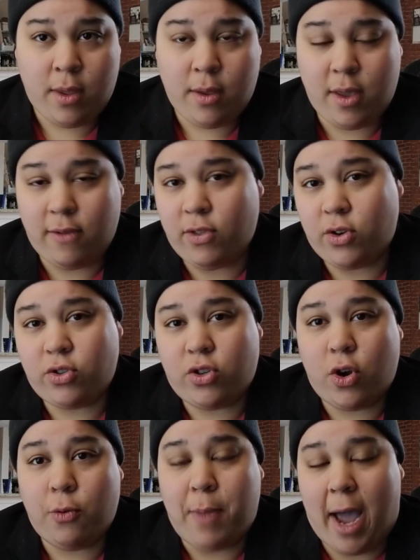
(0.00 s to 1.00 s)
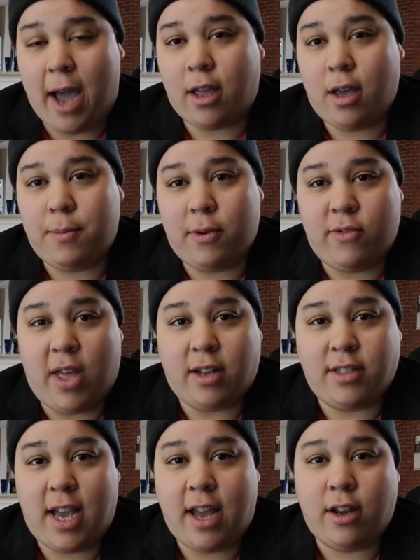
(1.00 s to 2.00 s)
If there's no backup of
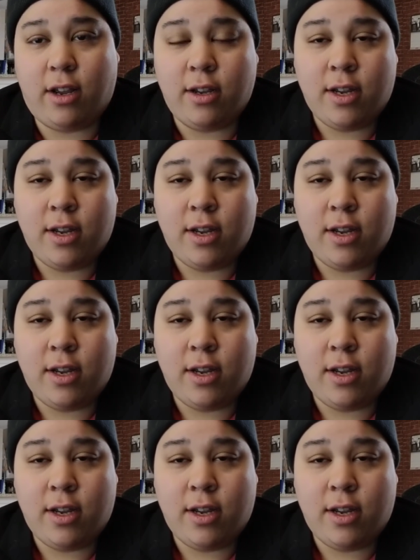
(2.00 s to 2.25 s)
that data,